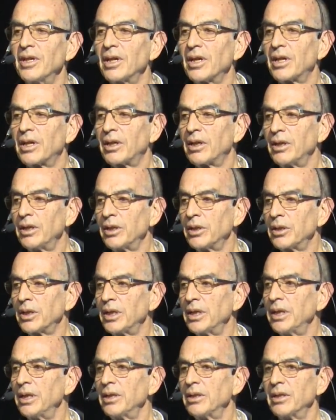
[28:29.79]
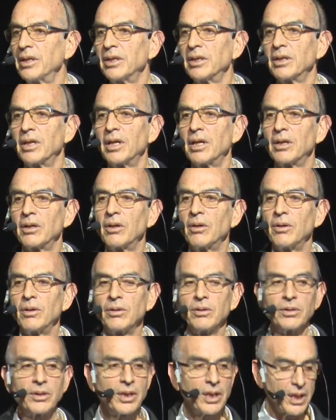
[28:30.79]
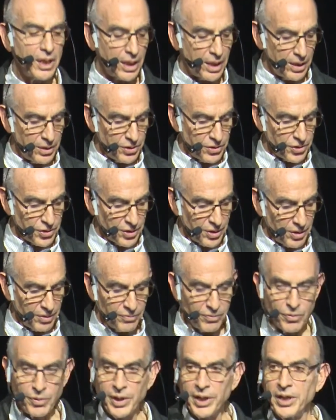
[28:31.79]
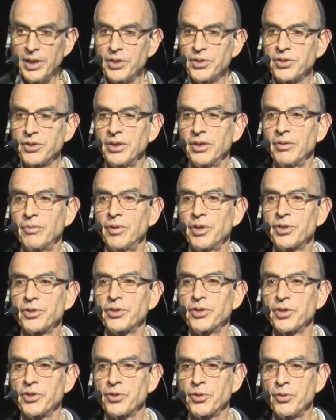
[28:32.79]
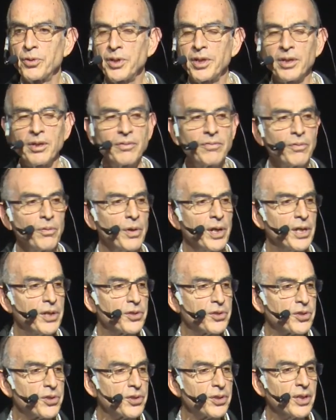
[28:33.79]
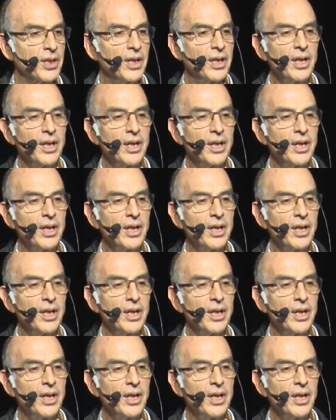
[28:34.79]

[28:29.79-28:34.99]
Clearly, there are all kinds of ways in which the sorting of waste,